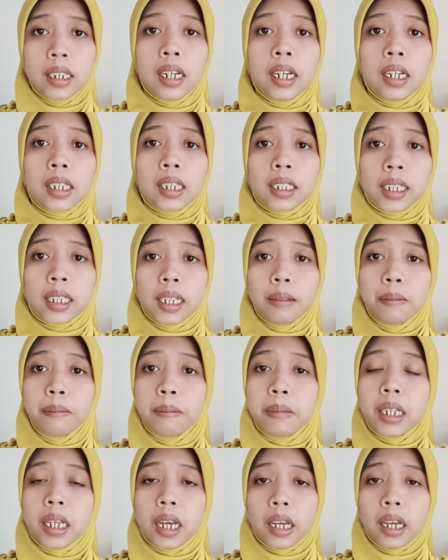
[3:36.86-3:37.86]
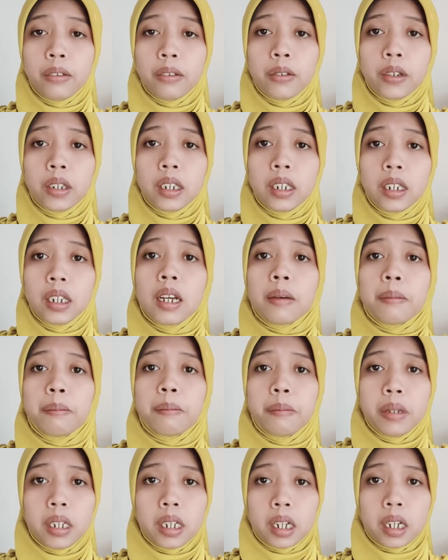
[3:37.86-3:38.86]
can be even
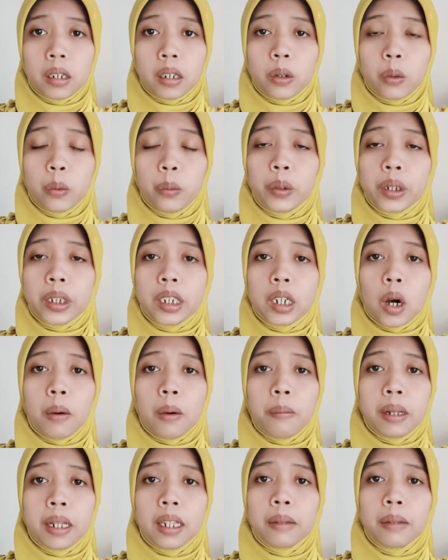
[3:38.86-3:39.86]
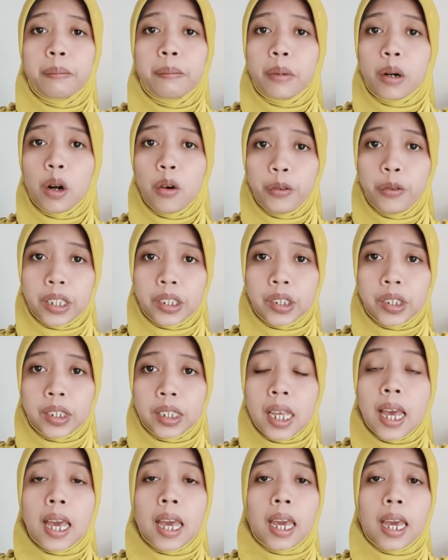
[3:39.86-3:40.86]
bigger with double profits,
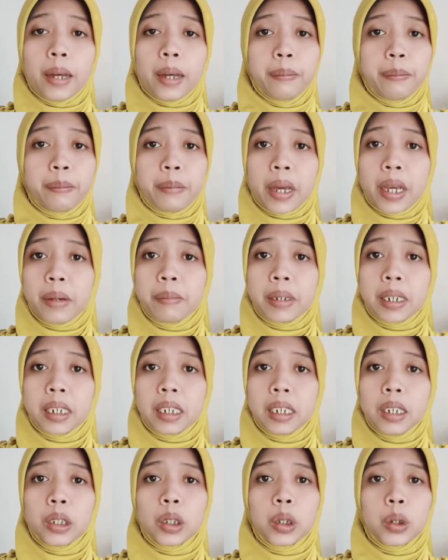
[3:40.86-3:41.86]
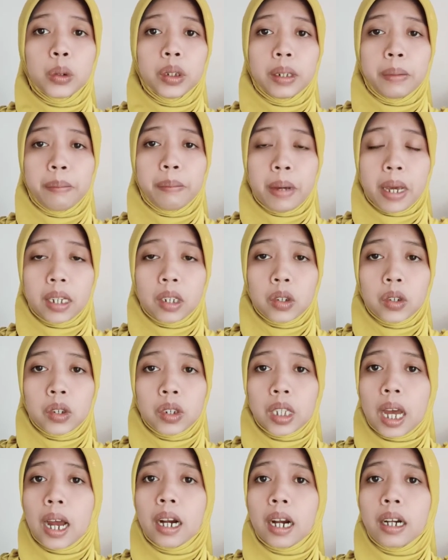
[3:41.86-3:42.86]
and payment to the banks
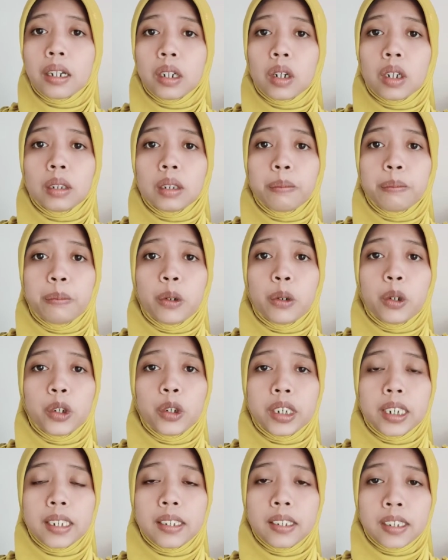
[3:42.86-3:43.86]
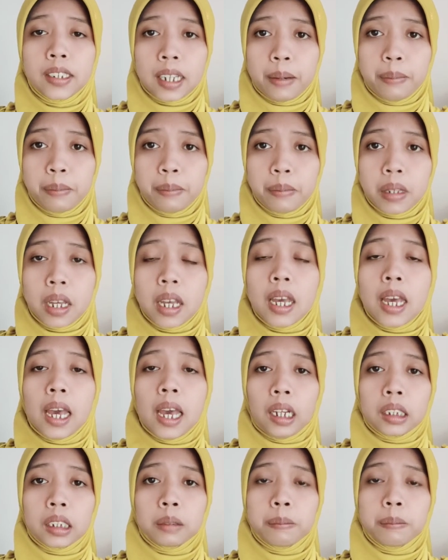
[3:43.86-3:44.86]
are not burdensome,
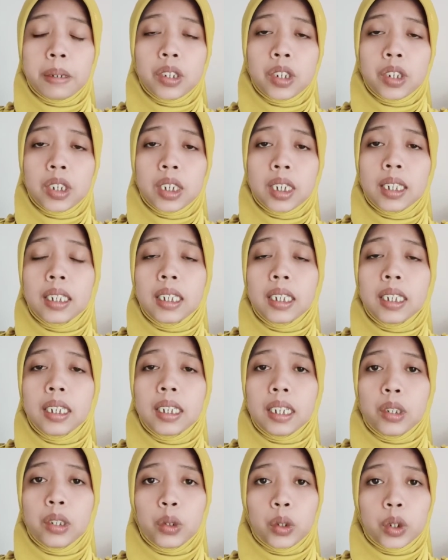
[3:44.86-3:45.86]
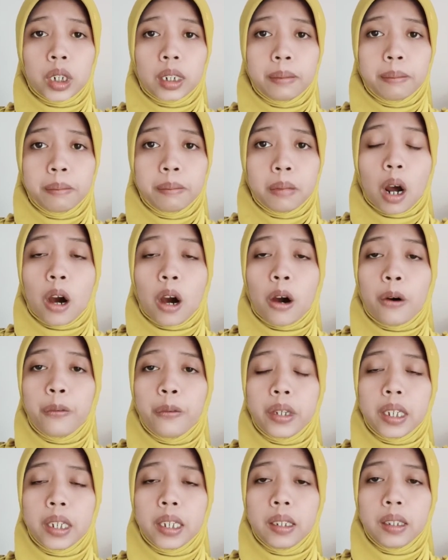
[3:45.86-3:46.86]
especially in terms of
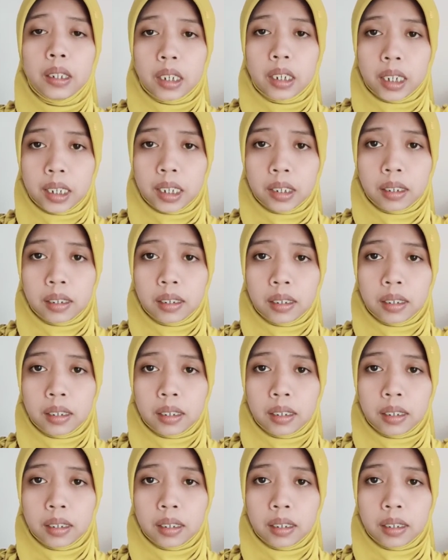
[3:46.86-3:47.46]
interest.